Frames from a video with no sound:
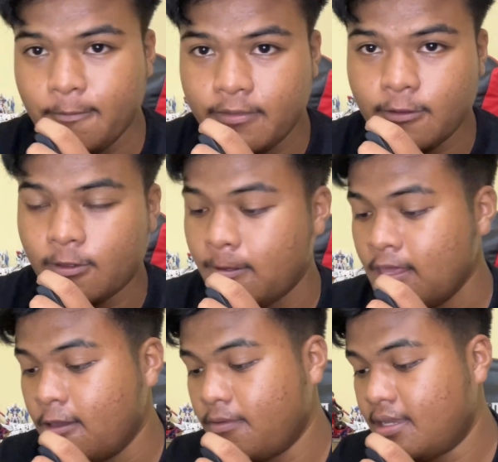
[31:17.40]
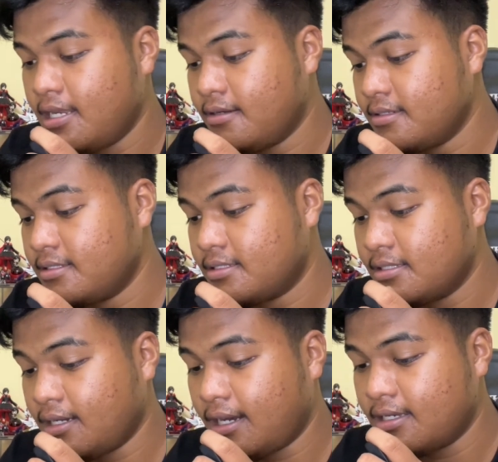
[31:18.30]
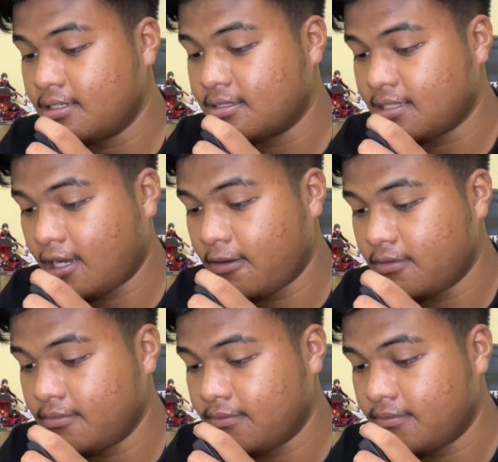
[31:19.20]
good without the other sound,